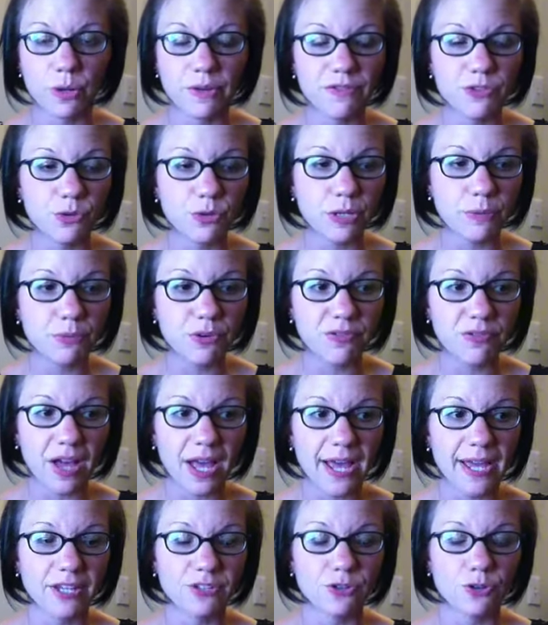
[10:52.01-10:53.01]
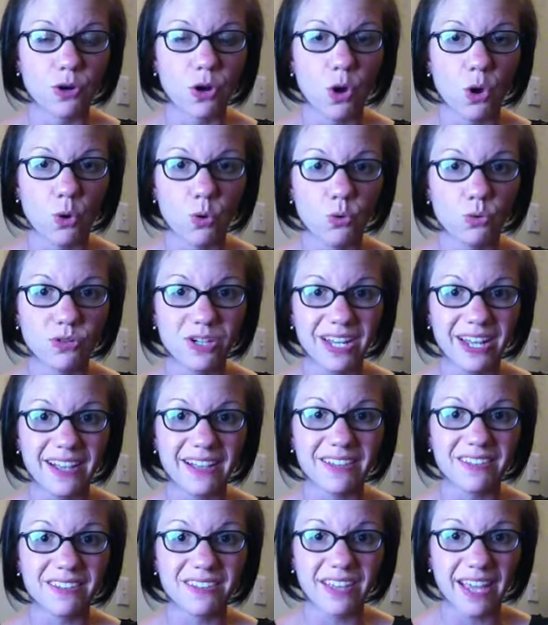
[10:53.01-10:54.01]
If you can provide your own
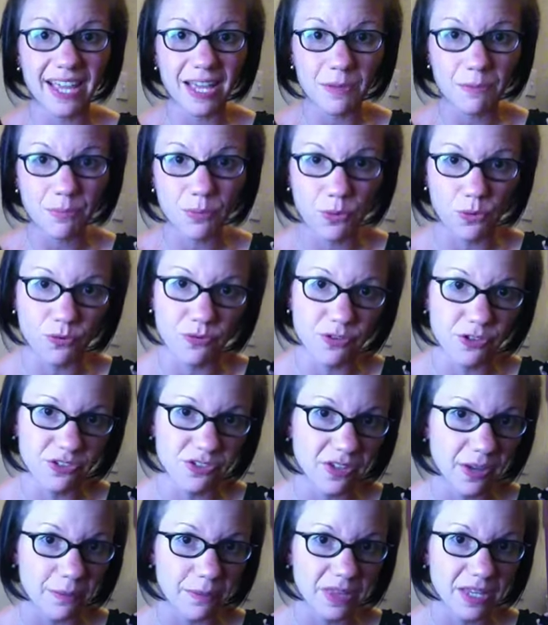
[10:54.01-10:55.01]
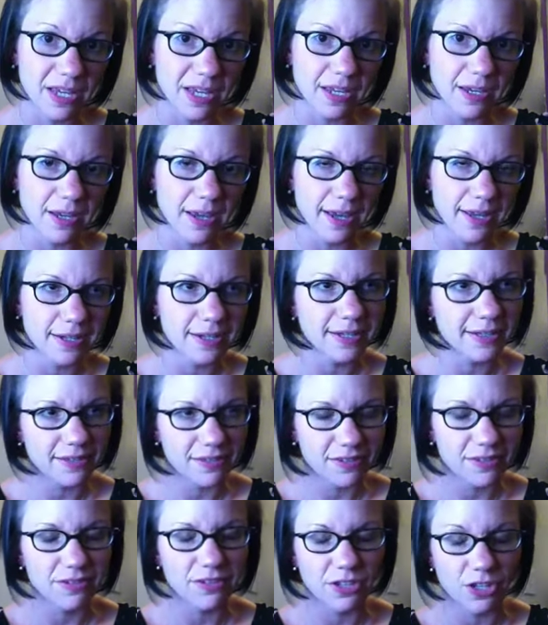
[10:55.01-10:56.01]
example for something and
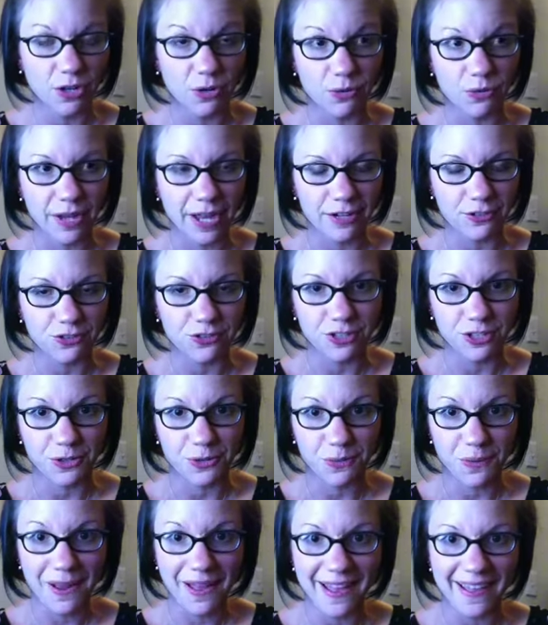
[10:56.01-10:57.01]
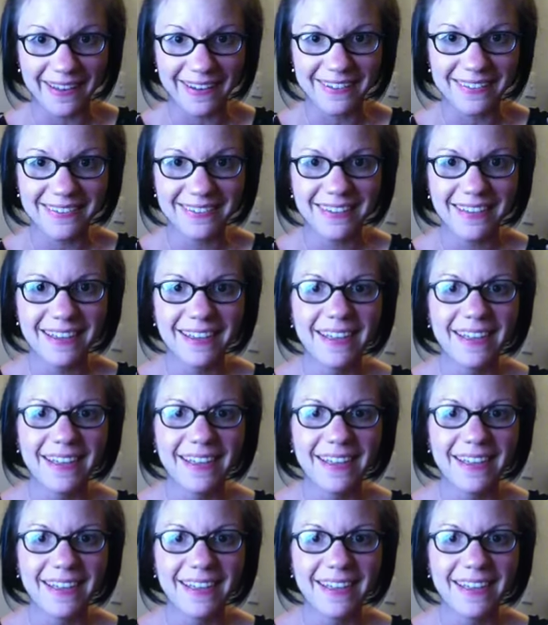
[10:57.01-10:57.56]
it's, actually correct,